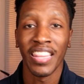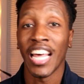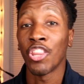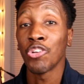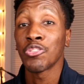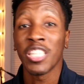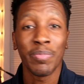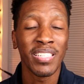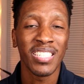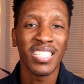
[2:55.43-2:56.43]
Now those are
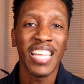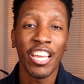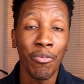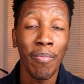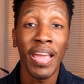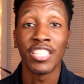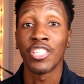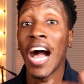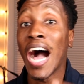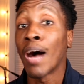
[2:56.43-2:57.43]
expenses that you make to
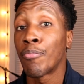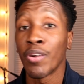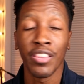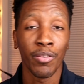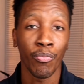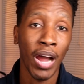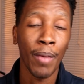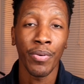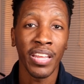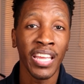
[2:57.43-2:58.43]
operate the
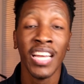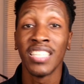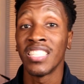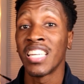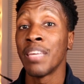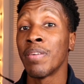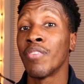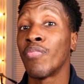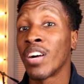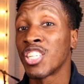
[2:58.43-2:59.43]
property, to keep it
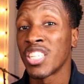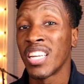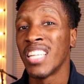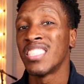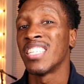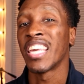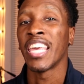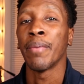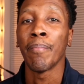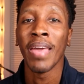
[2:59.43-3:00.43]
functioning and to
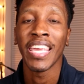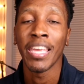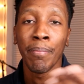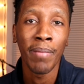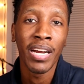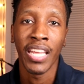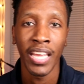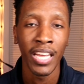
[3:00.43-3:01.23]
keep making money.